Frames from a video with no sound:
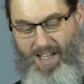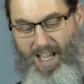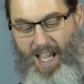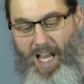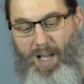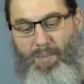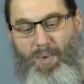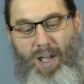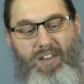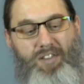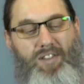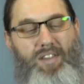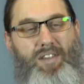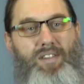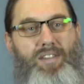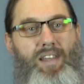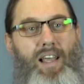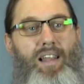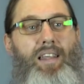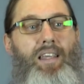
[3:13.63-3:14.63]
and I'm actually
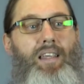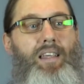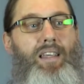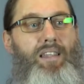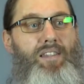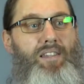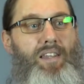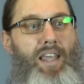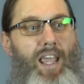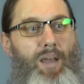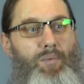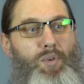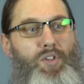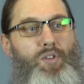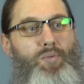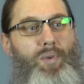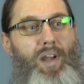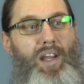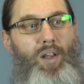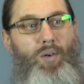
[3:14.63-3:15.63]
selling it to
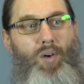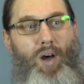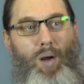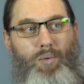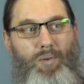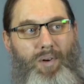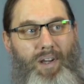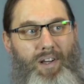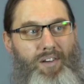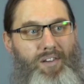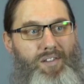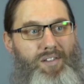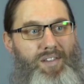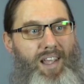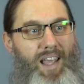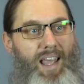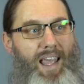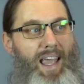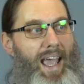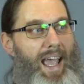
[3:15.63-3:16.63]
amateur radio operators
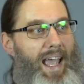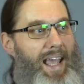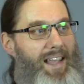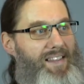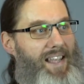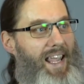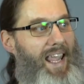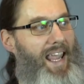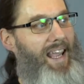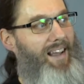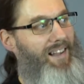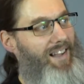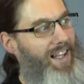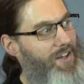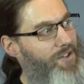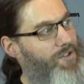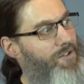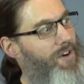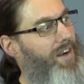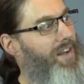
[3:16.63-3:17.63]
as an
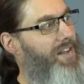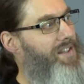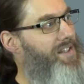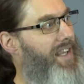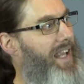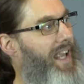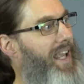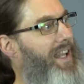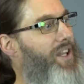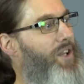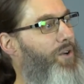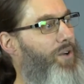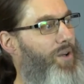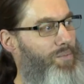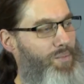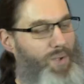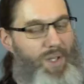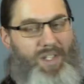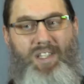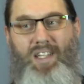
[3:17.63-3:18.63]
electronics kit you
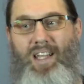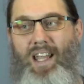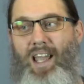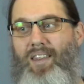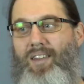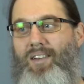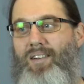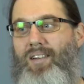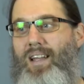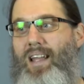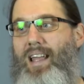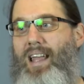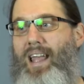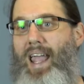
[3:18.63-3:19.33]
can put together